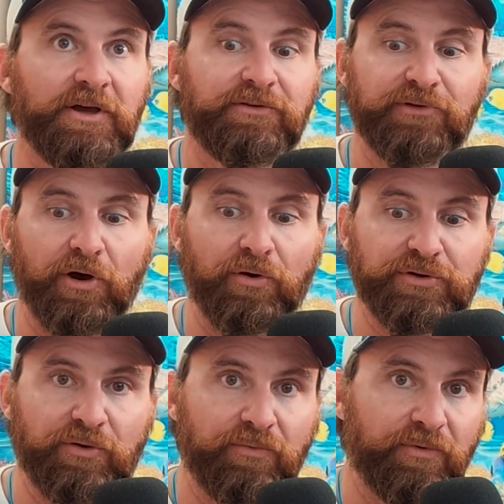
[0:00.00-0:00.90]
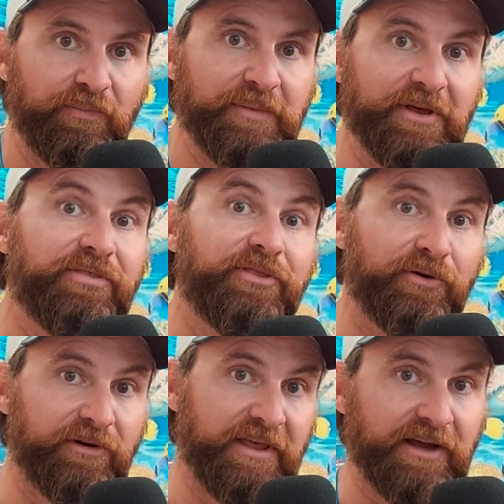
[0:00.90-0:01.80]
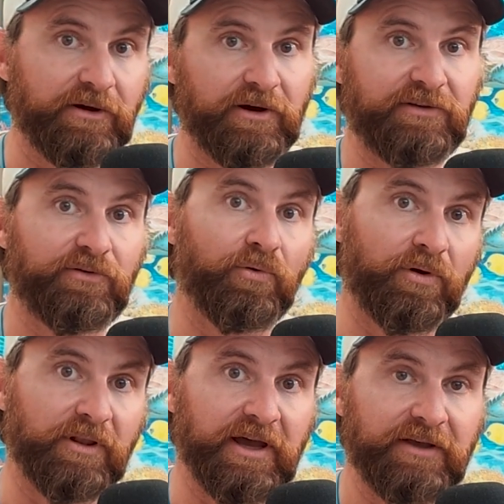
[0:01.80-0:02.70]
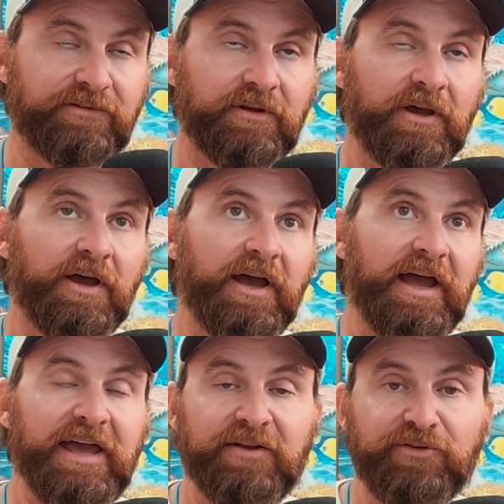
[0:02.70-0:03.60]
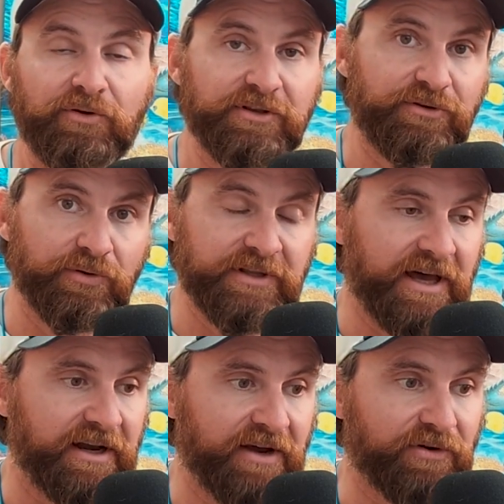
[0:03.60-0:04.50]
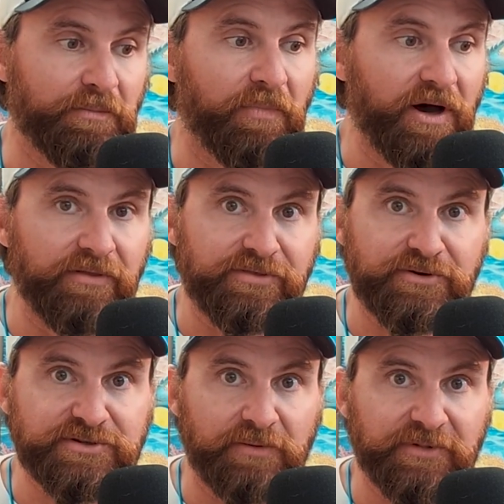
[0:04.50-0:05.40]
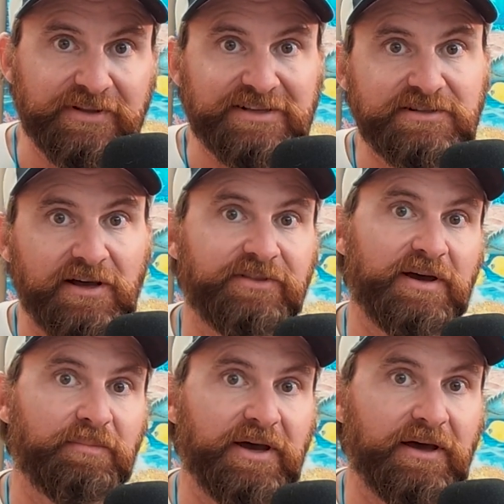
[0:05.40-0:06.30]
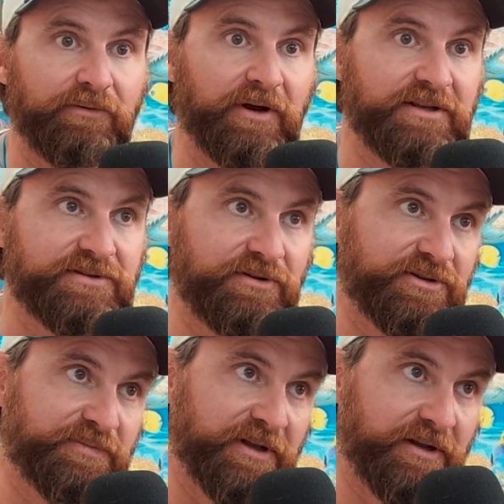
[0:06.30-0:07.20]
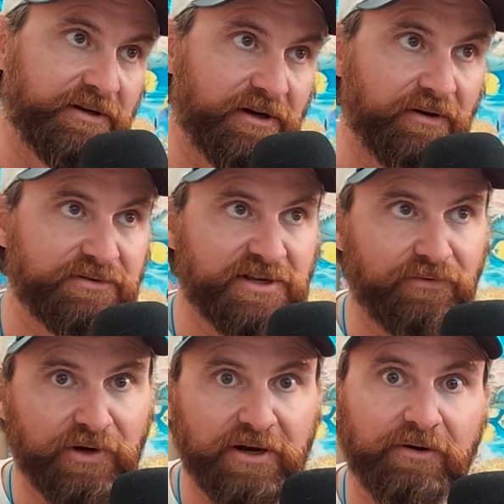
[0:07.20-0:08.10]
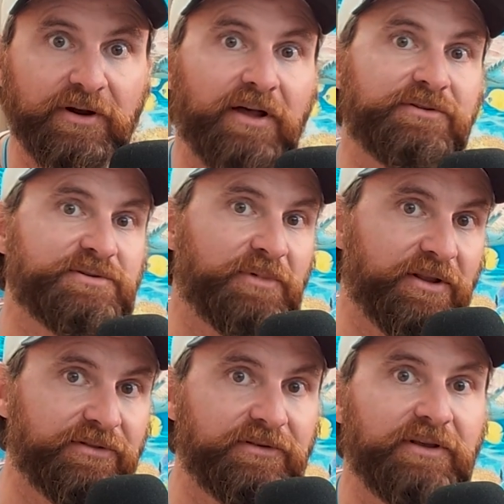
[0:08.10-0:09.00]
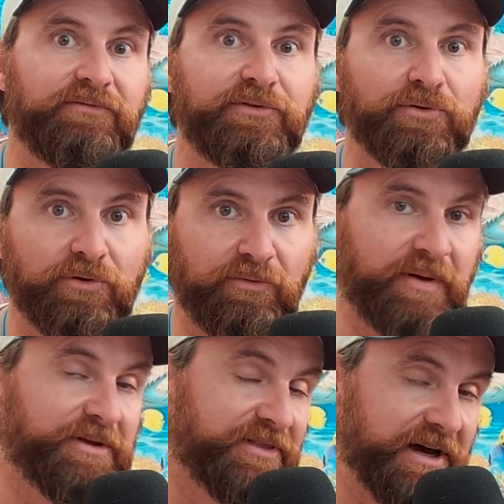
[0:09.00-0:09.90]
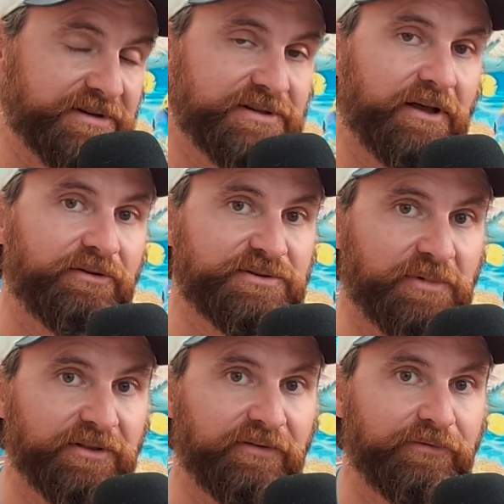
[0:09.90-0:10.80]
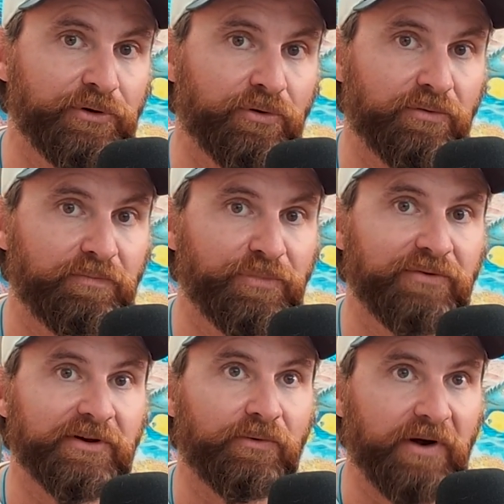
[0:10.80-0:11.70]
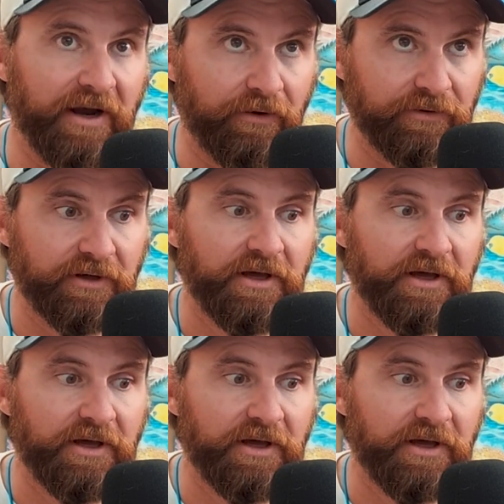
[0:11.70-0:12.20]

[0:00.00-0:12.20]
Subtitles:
So, maybe a third of that cost or less. And if you're only doing that every month or something, that's not that bad, right? So you're spending, $700 or $800 a month in fuel, maybe $1,000 a month in fuel moving around.